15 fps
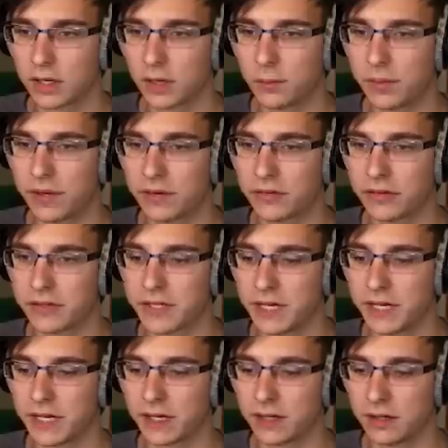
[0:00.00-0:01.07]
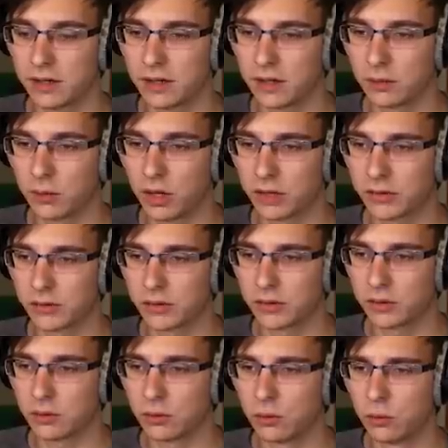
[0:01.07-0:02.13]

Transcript: Get your picture taken. Walk through the door.